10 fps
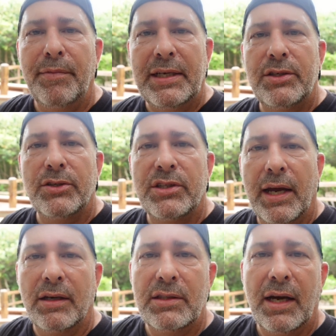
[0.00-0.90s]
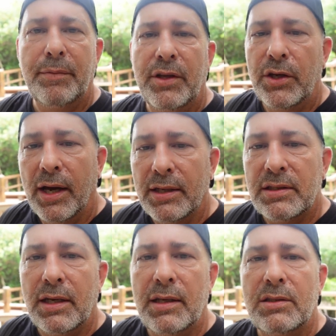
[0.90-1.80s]
Eastern Standard Time in the United
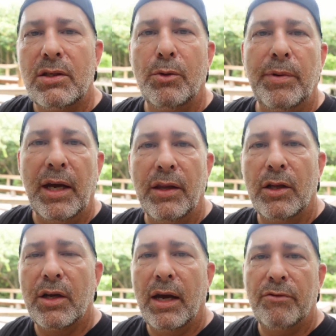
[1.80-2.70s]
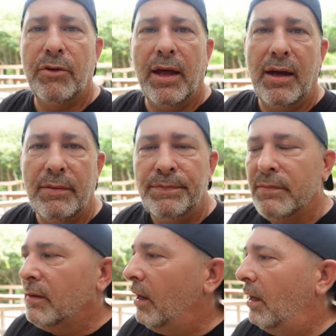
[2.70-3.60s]
States, so be on the lookout for that.
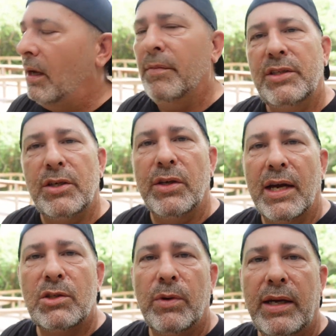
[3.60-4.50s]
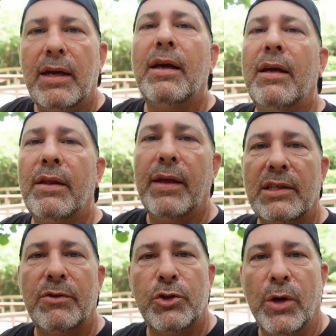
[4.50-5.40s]
Um, until next week,
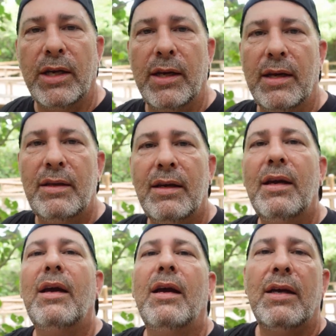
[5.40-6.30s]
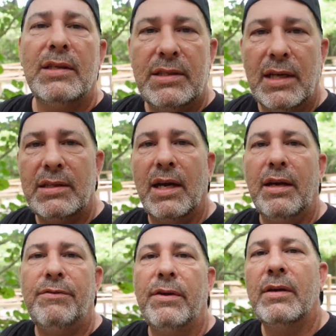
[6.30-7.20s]
thanks for joining in. Stay
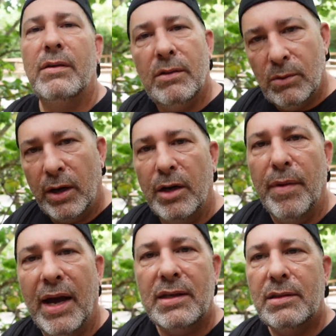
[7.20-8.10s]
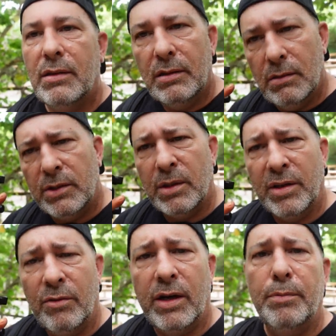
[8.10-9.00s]
safe, wear your mask, which I'm
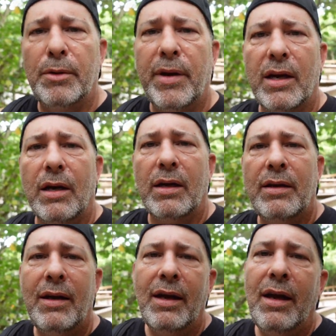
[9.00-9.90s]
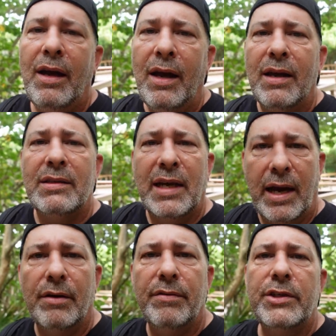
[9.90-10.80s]
getting ready to put back on. Take
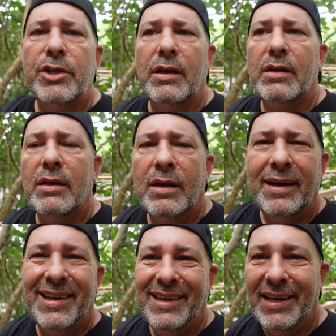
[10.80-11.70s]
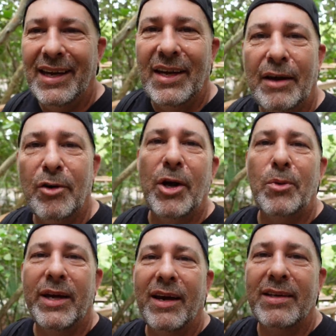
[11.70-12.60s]
of each other, and have a
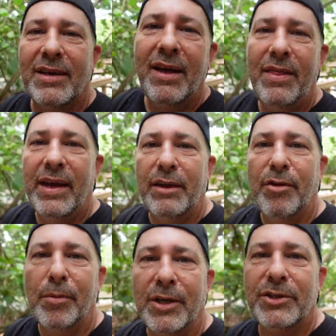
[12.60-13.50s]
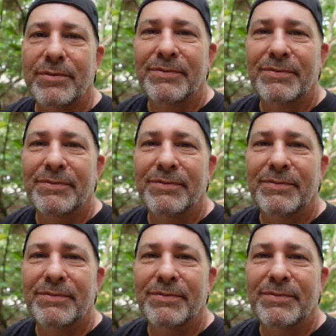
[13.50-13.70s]
great week, guys. Thank you very much.